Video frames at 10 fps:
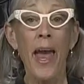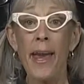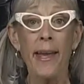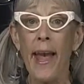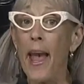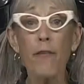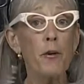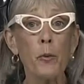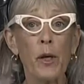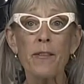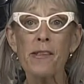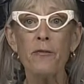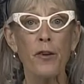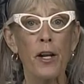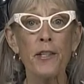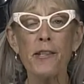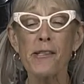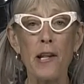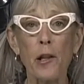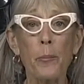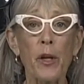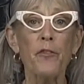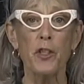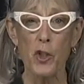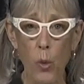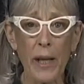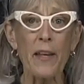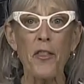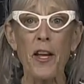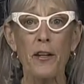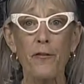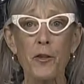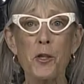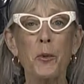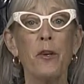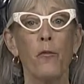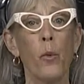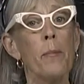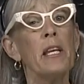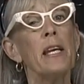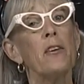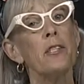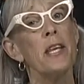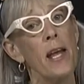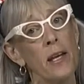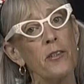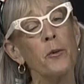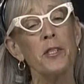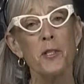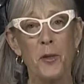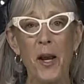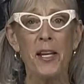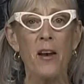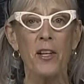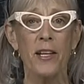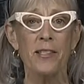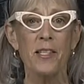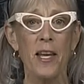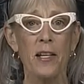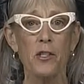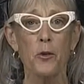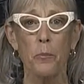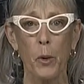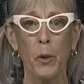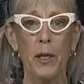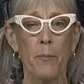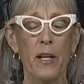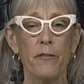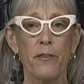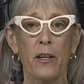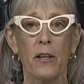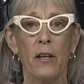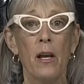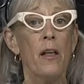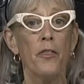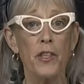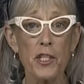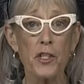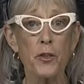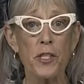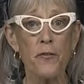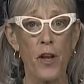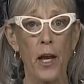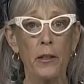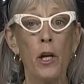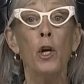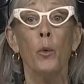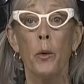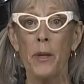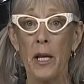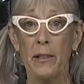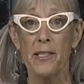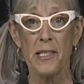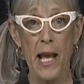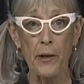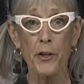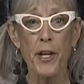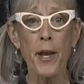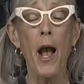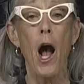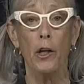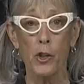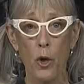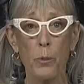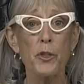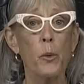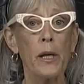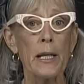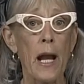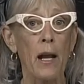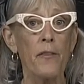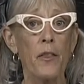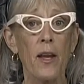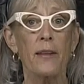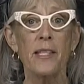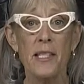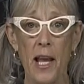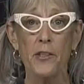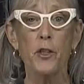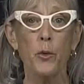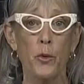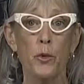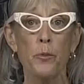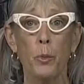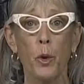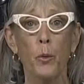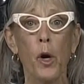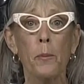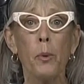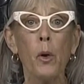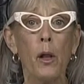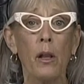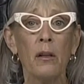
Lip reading: Today, everyone is invited to celebrate the 20th anniversary of WomenCARE's annual Strike Out Against Cancer Bowling Benefit. This year's event will be held Saturday, October 29th at Santa Cruz Boardwalk Bowl.